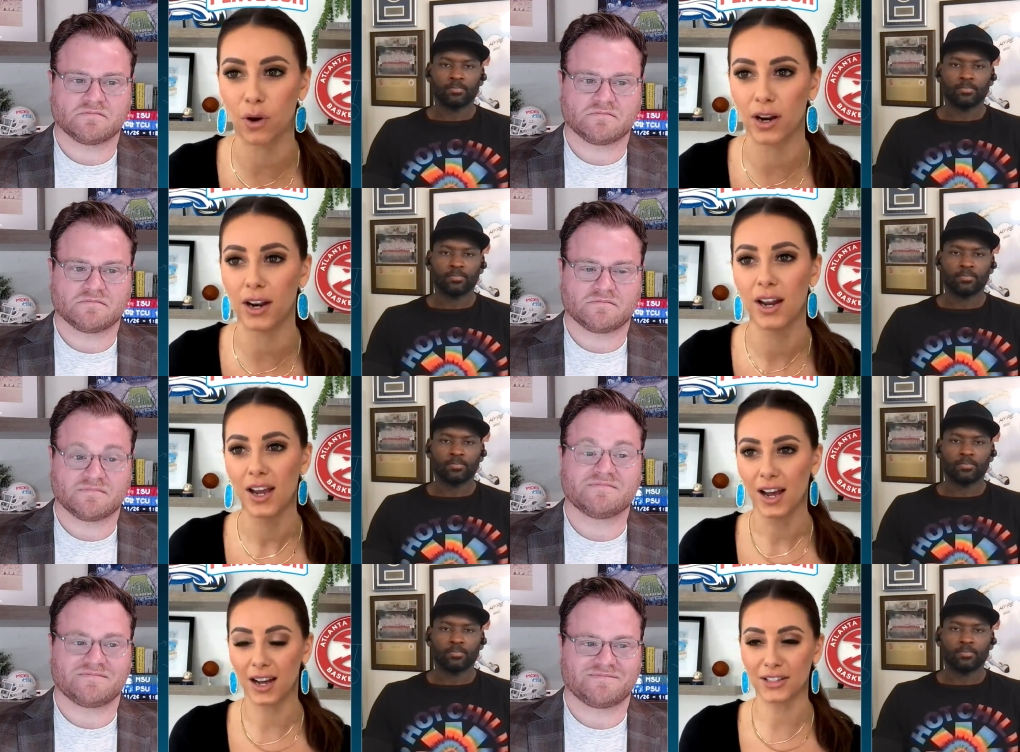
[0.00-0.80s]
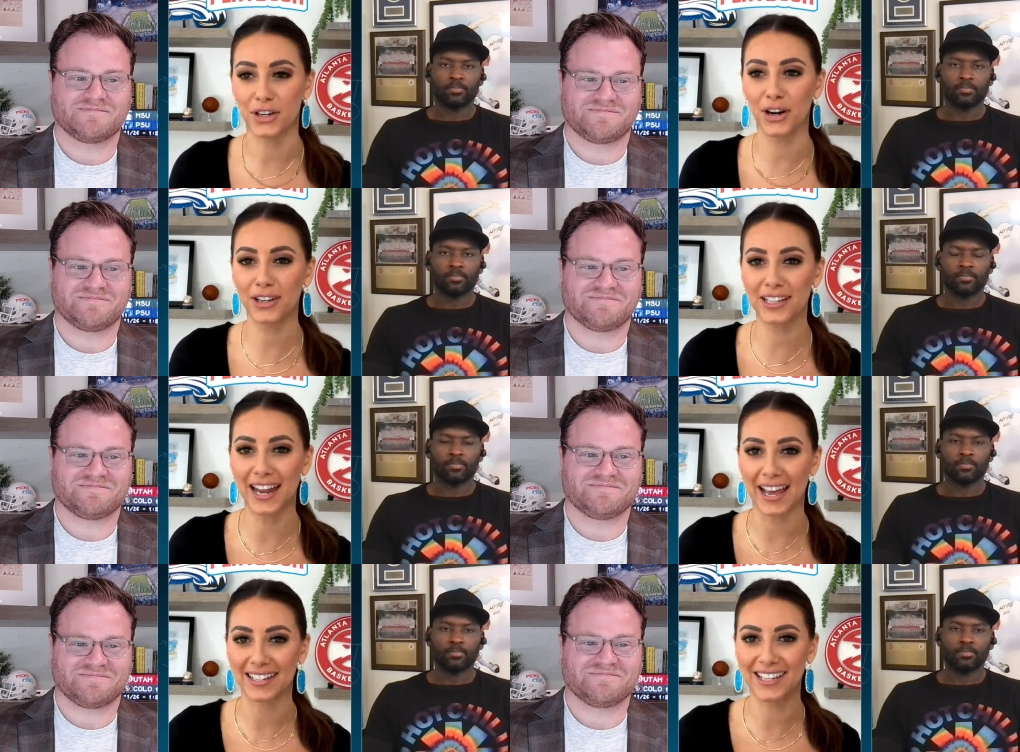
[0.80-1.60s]
Speaker 1: one on Turkey
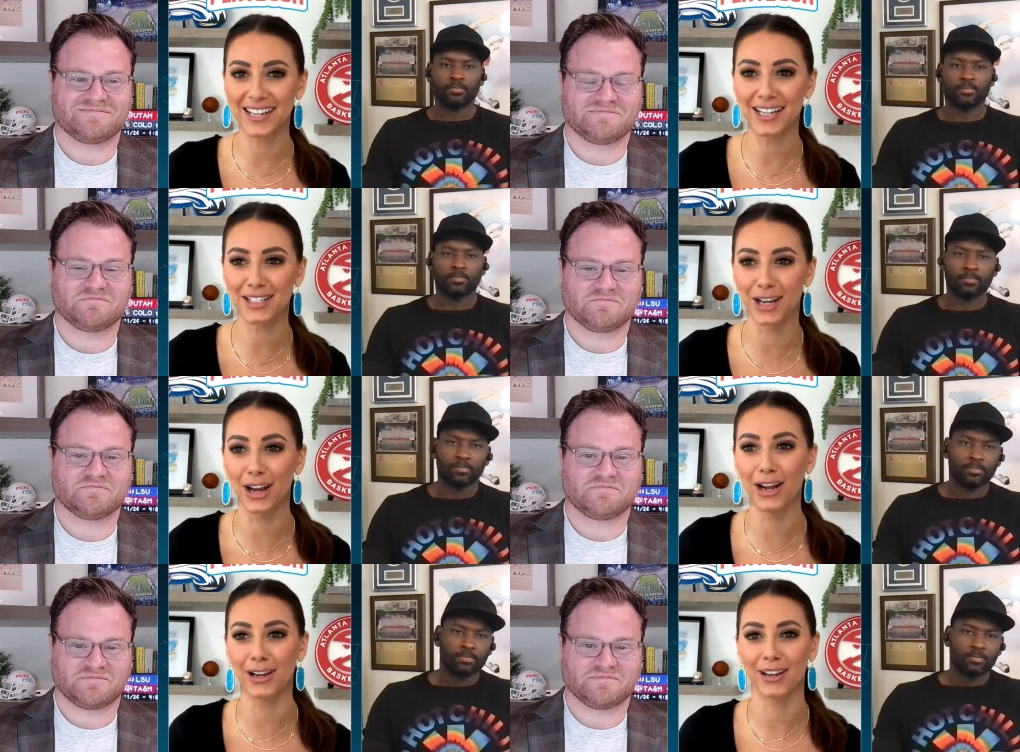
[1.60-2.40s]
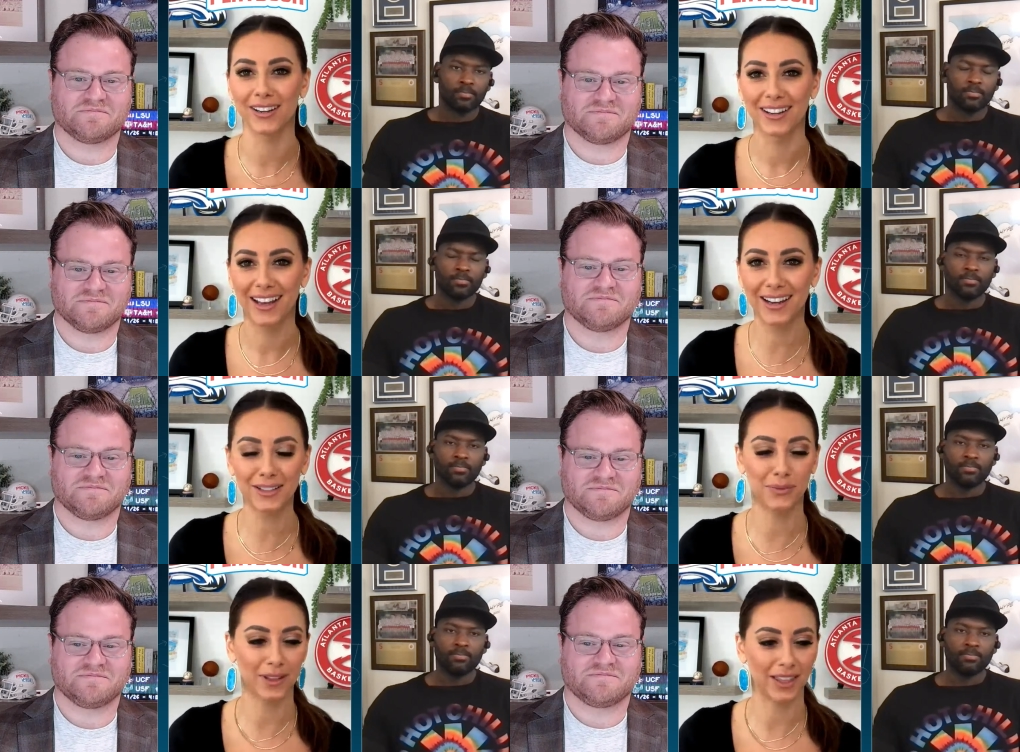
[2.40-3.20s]
Day. T D T, hit
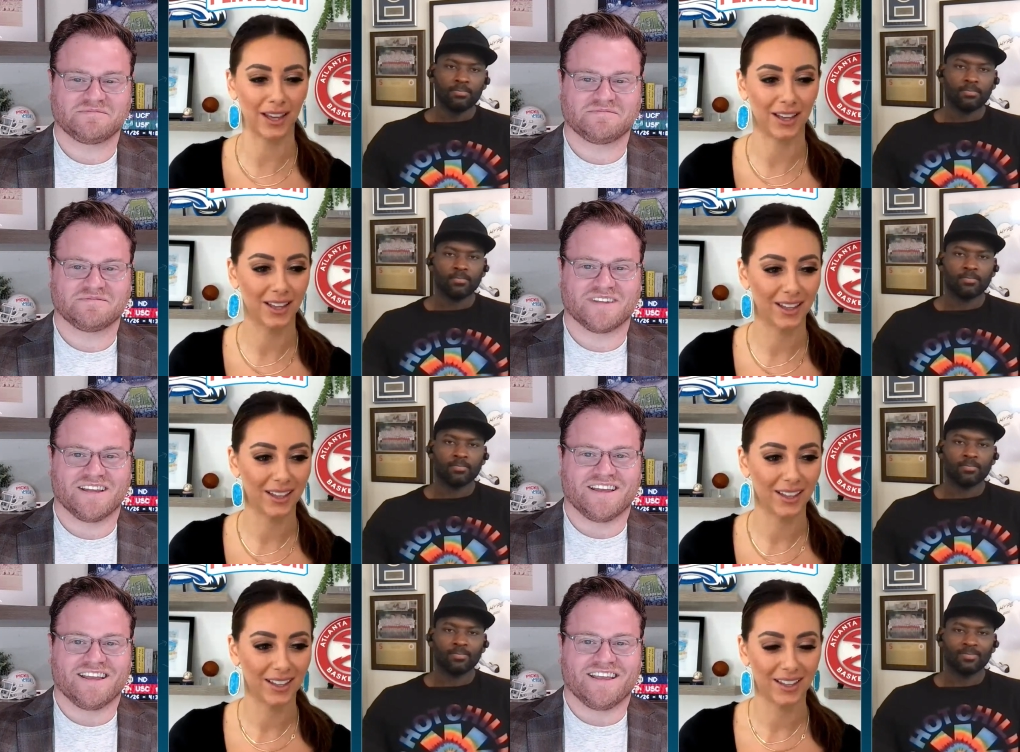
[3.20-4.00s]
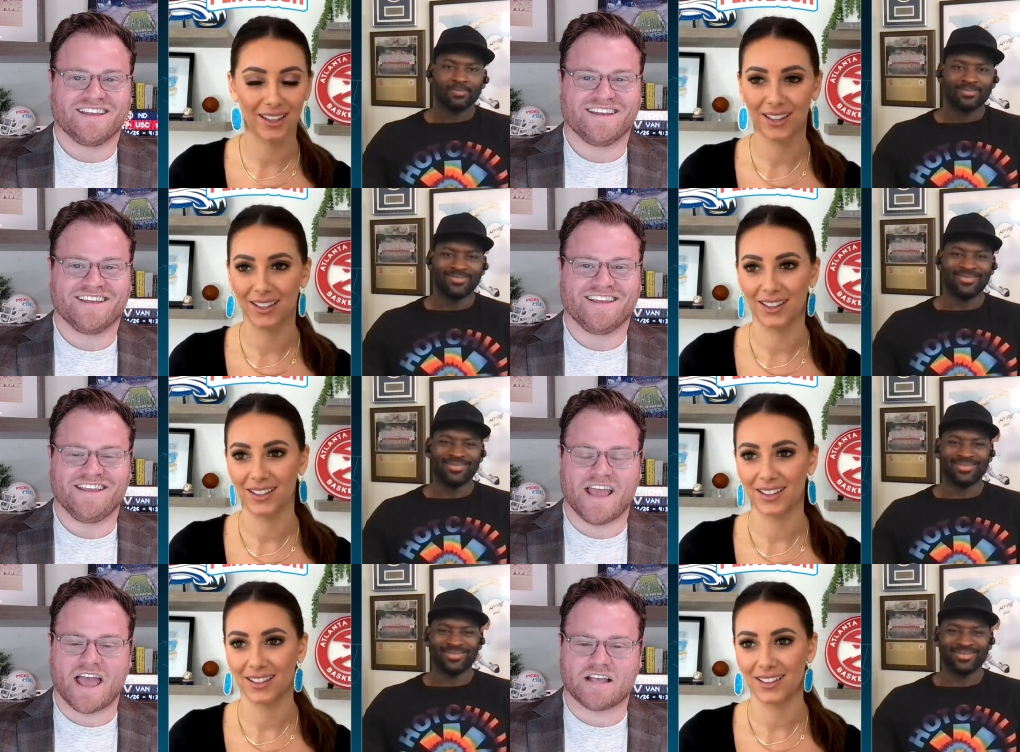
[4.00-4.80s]
us with it.
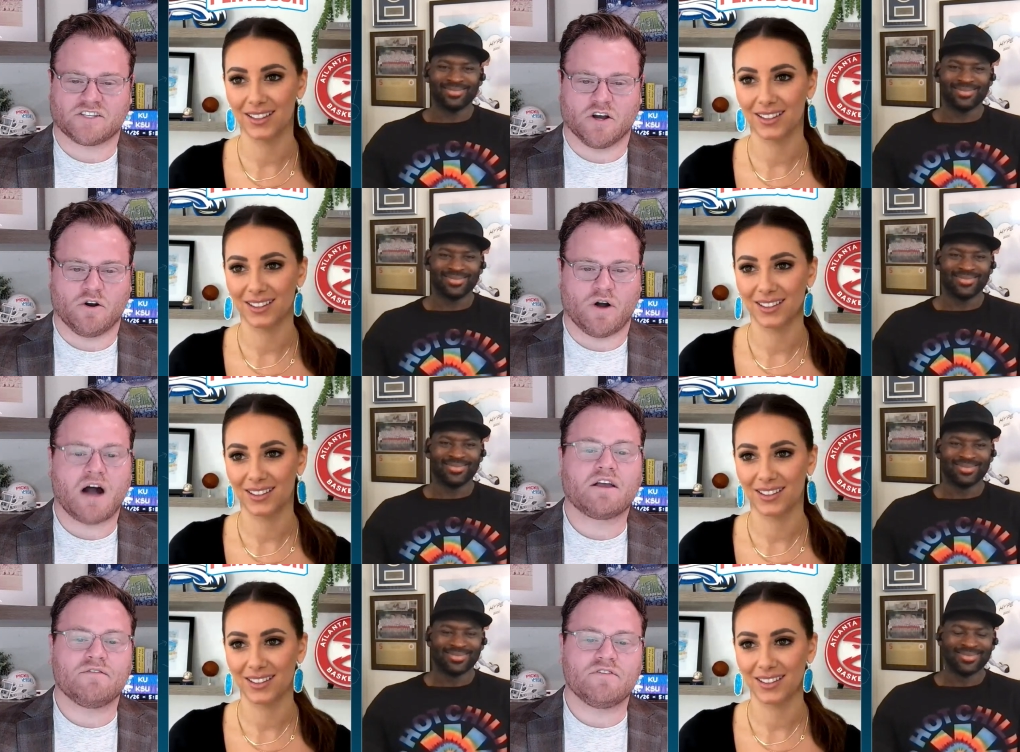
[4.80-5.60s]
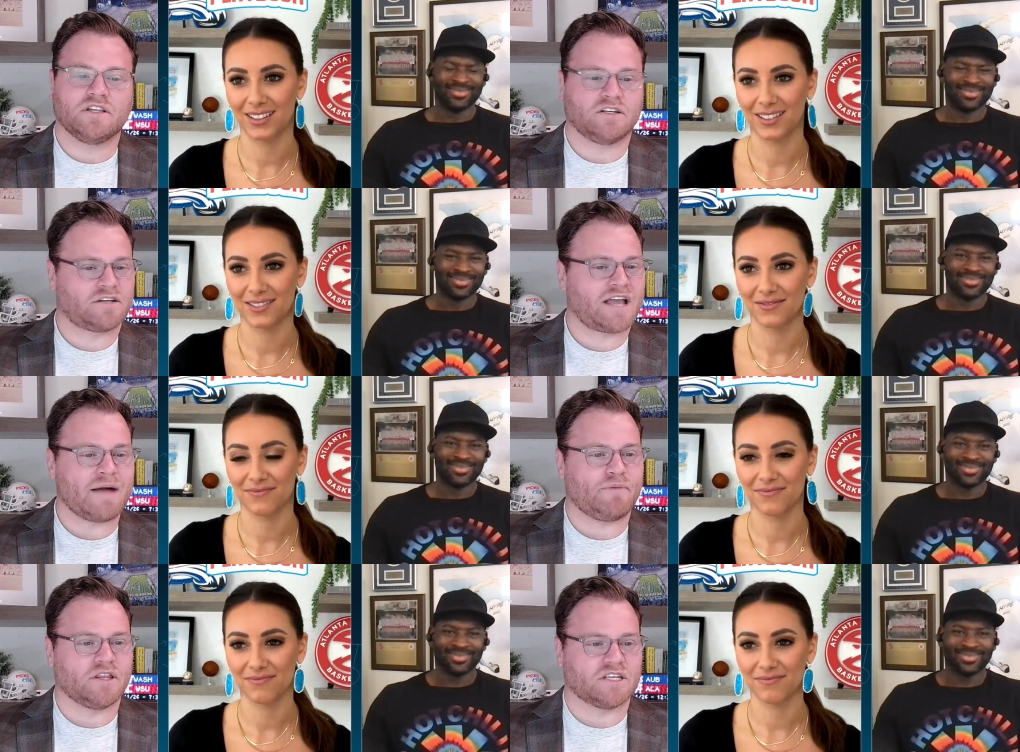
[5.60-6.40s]
Speaker 2: Yeah, so I'll give you a little
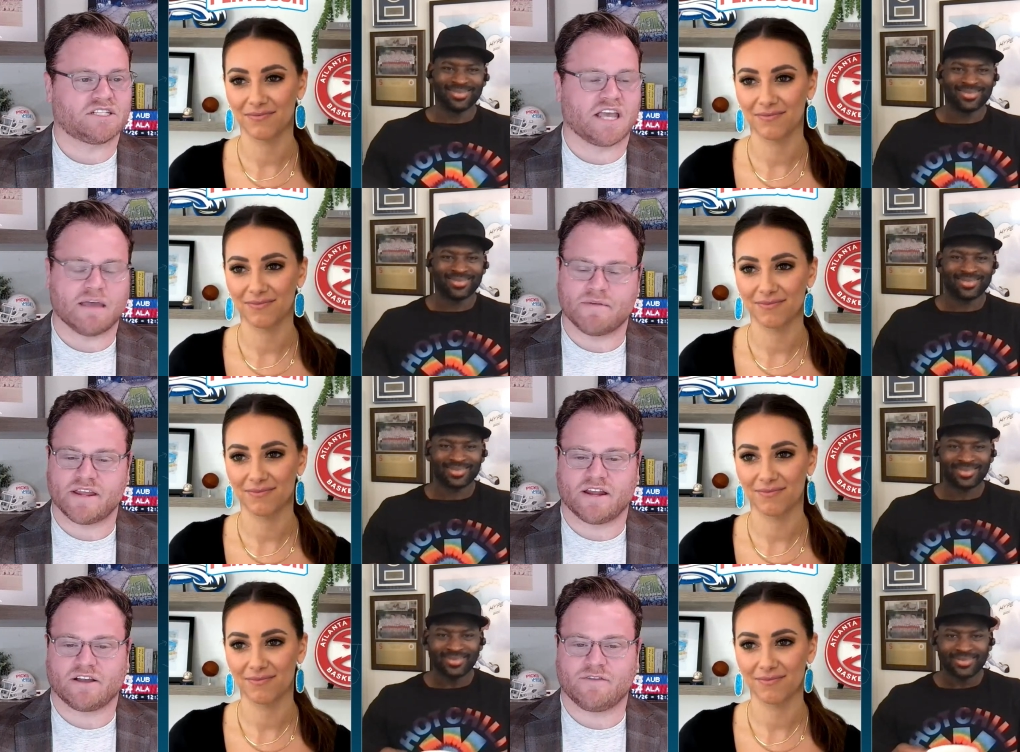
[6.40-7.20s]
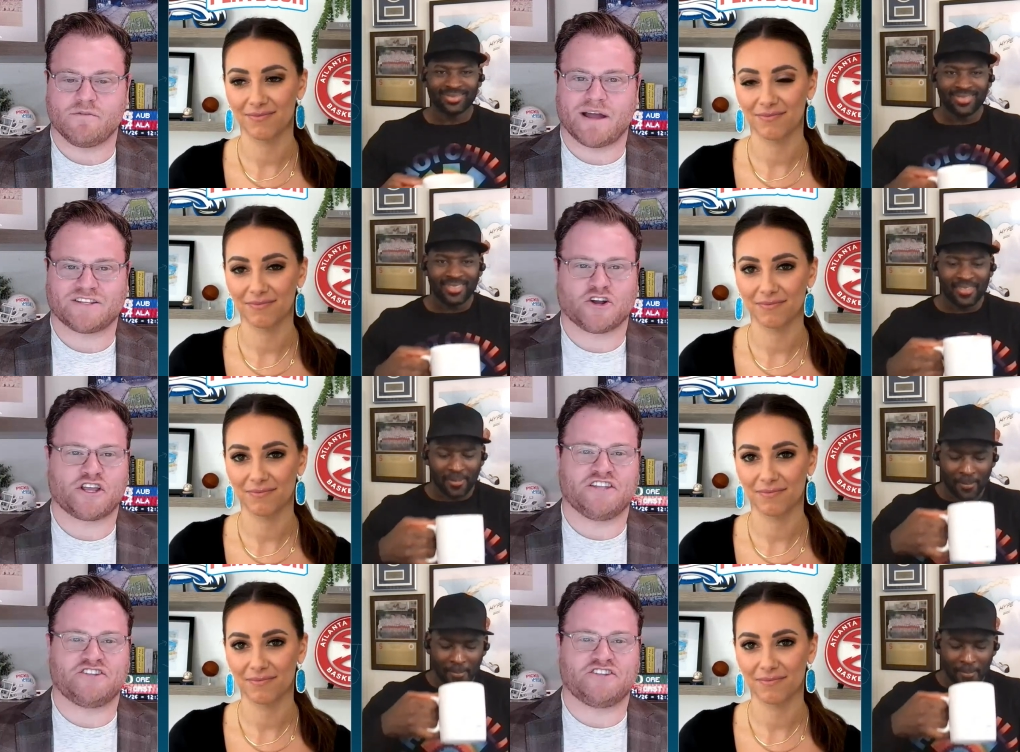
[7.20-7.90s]
cap on this game, and then I'll give you my turkey